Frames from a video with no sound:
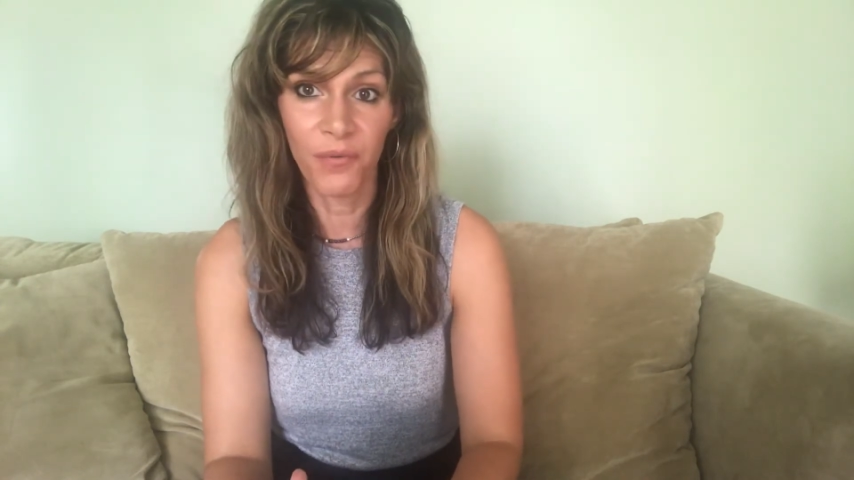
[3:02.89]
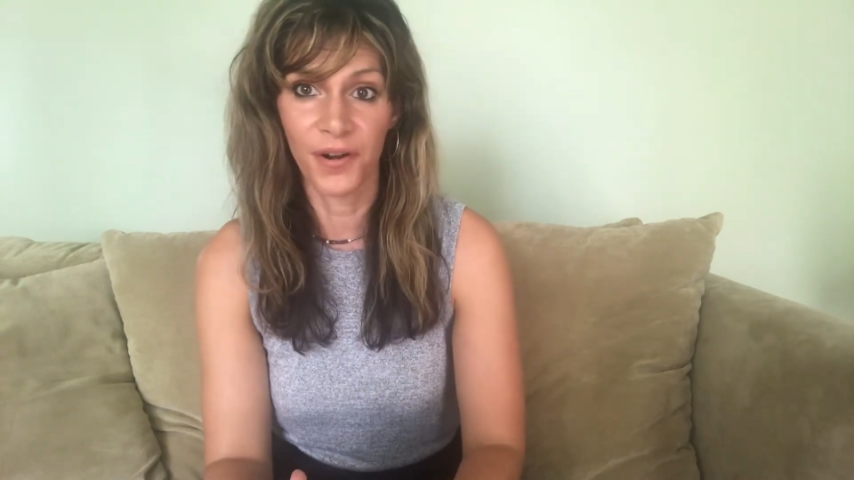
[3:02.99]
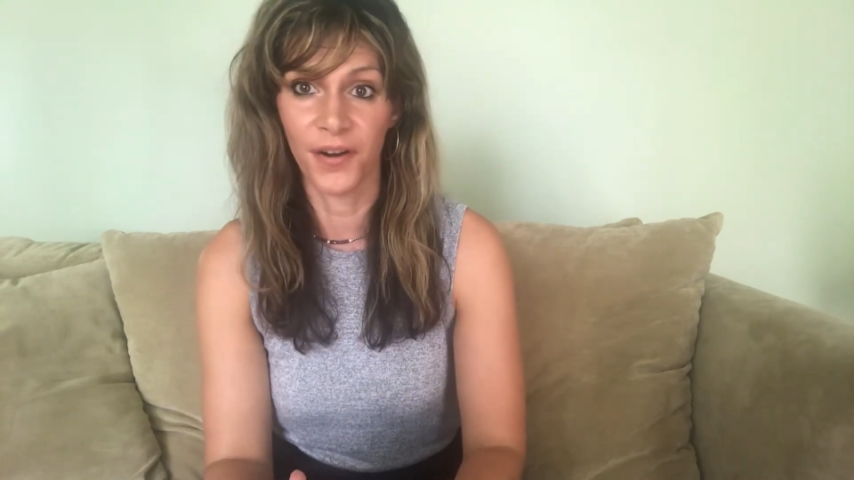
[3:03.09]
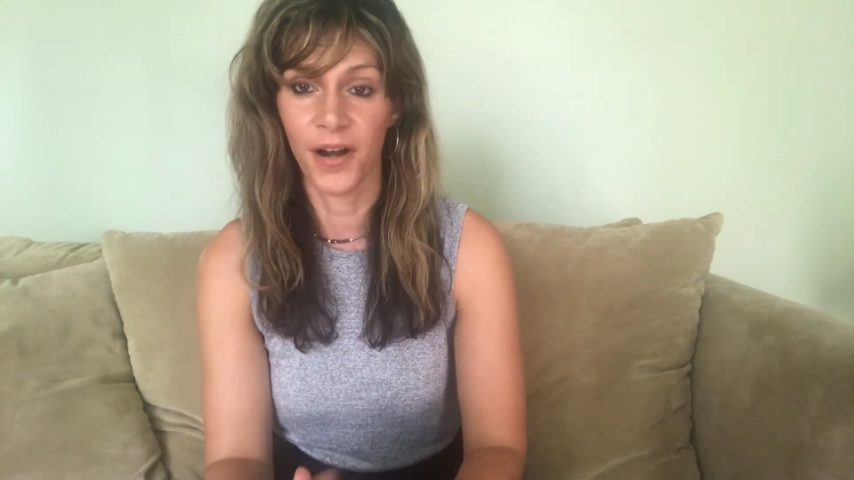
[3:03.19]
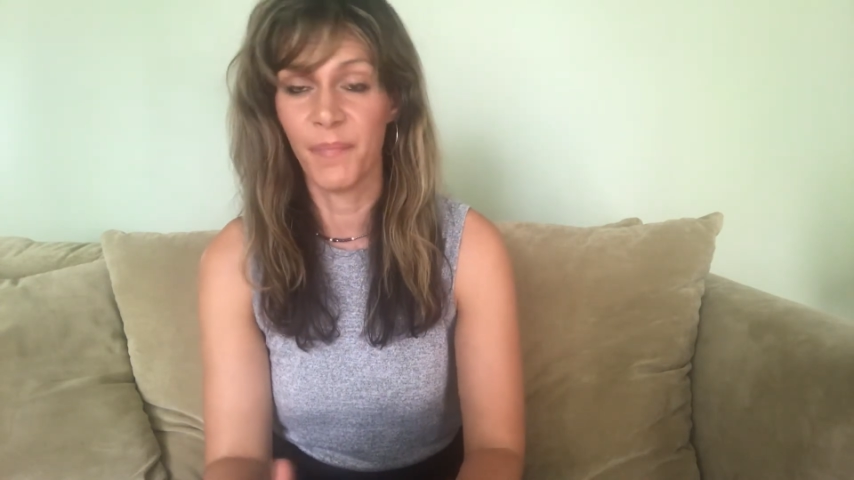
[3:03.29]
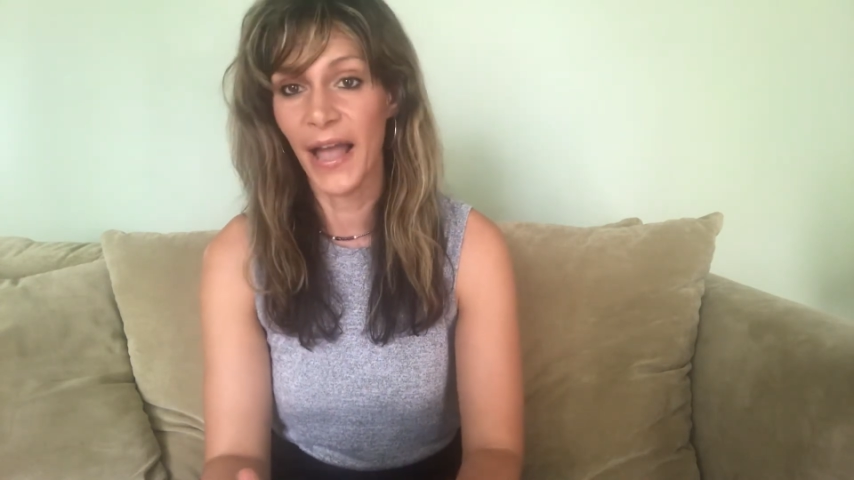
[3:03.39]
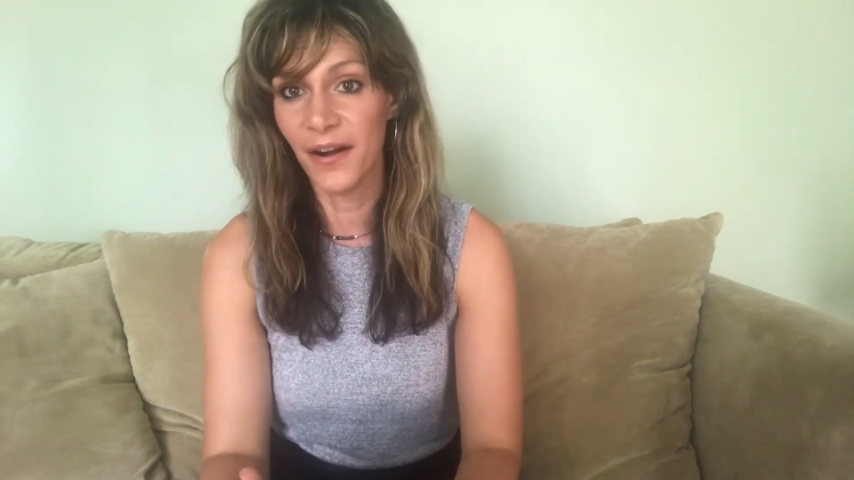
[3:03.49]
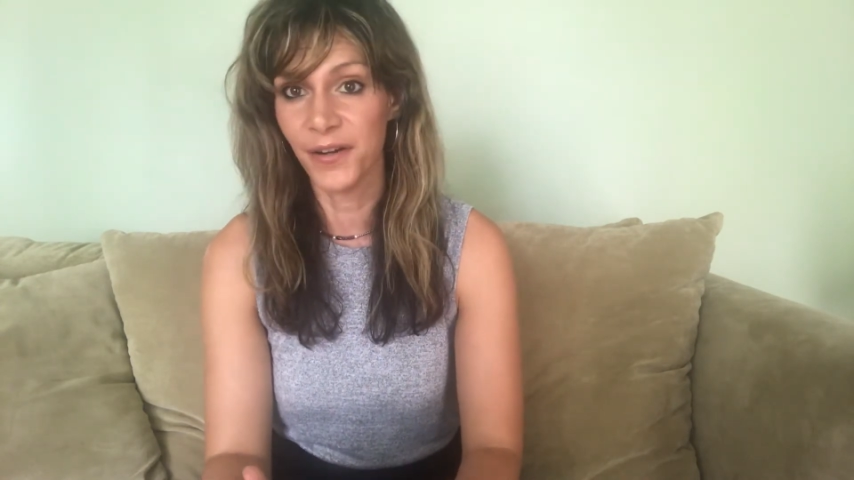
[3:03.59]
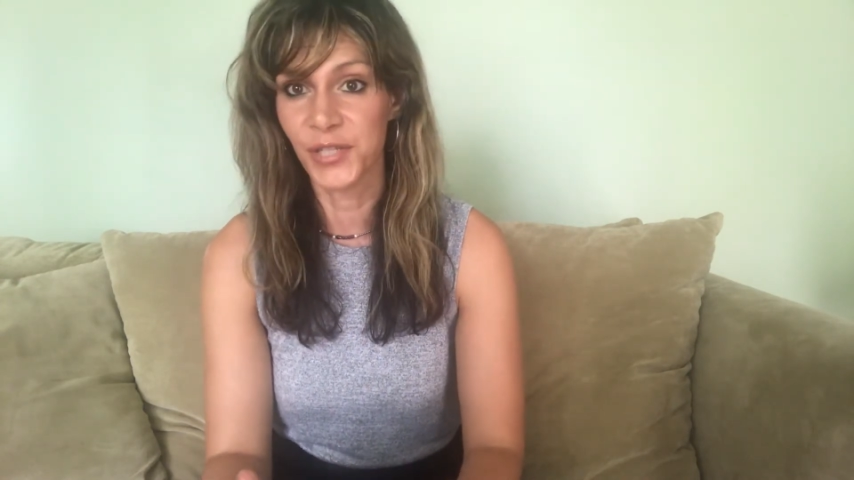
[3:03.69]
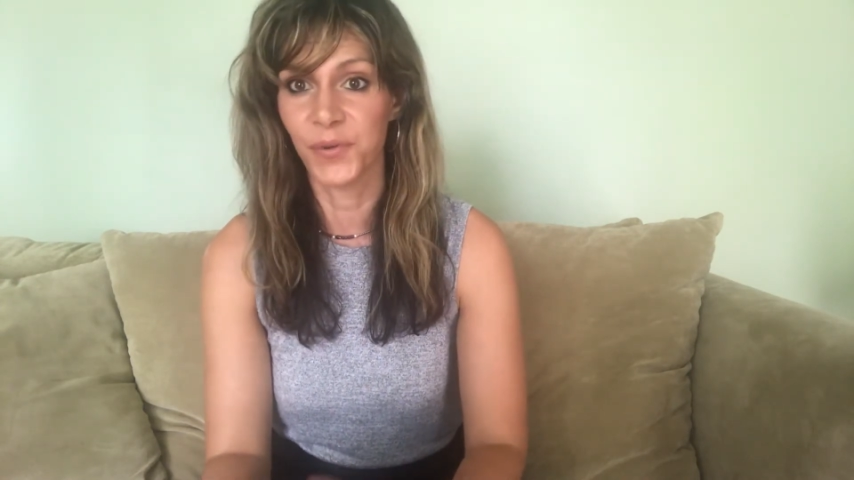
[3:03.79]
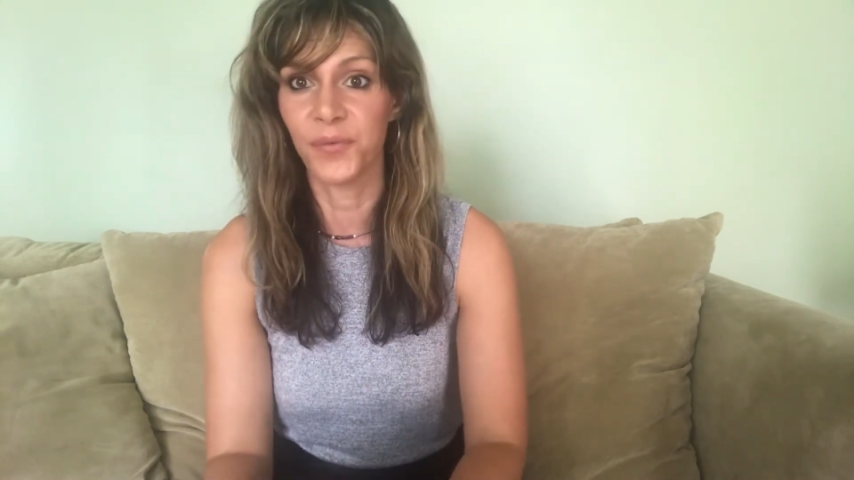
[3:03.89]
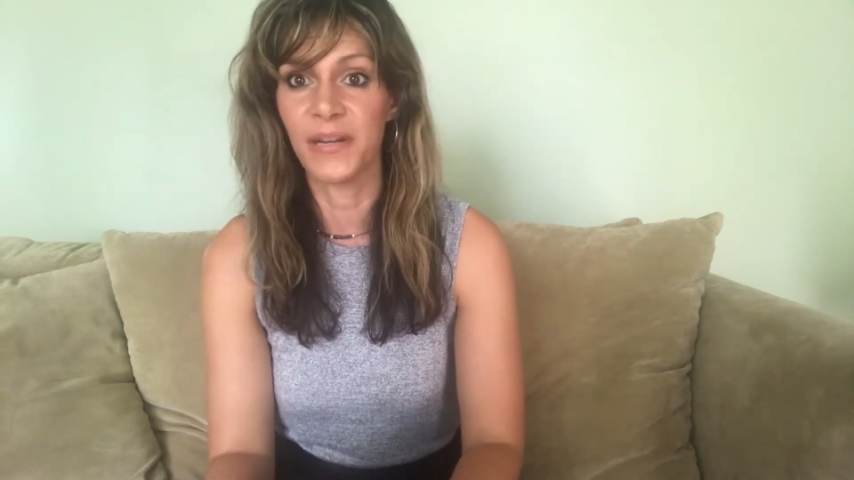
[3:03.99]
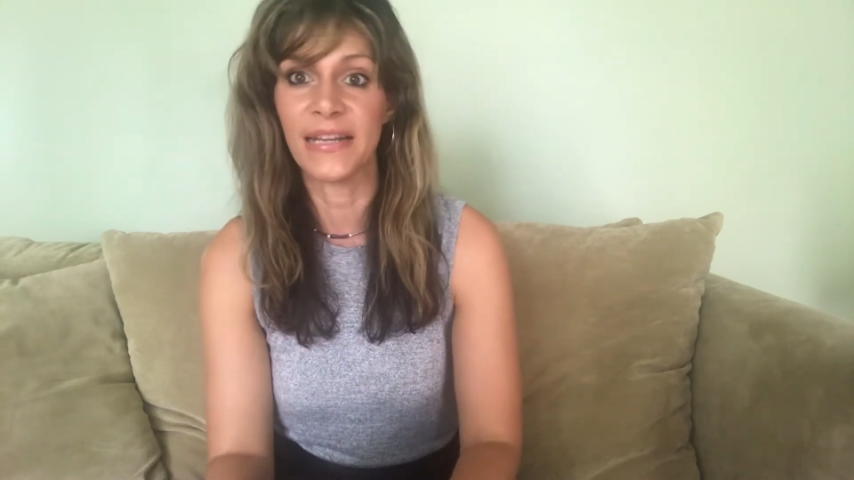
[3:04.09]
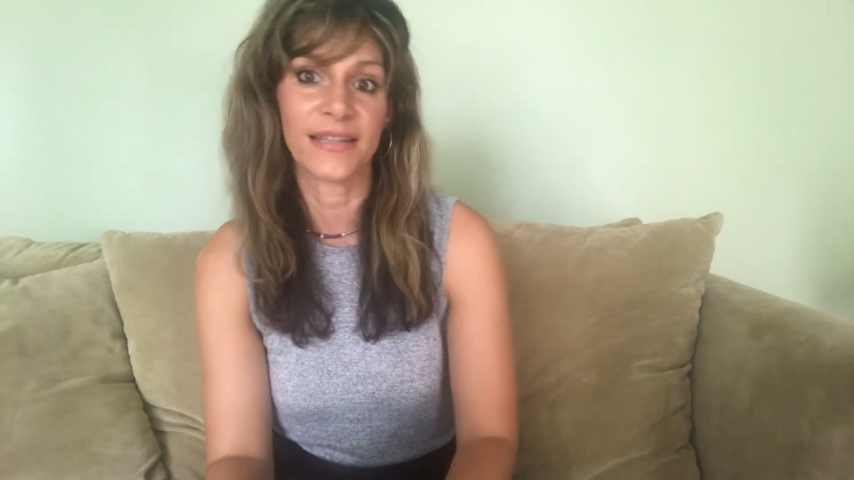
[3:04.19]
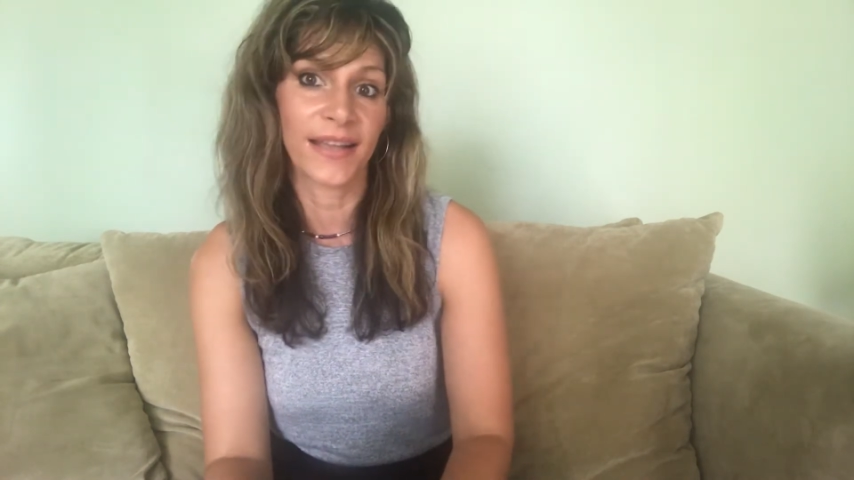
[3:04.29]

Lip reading: What are our patterns? What do we need